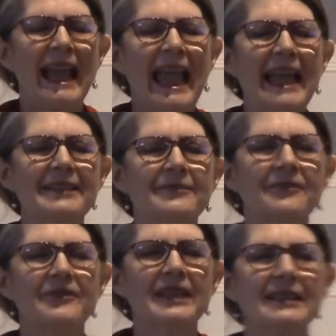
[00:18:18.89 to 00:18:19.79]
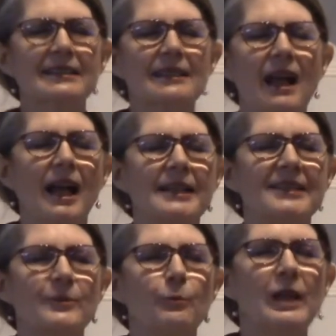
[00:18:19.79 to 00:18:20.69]
and fill
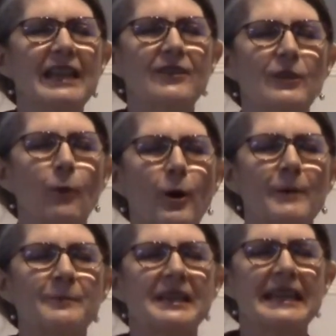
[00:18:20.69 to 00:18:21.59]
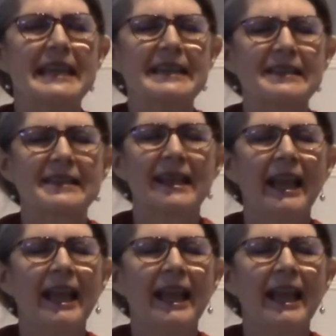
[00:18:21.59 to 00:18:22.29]
us with your peace.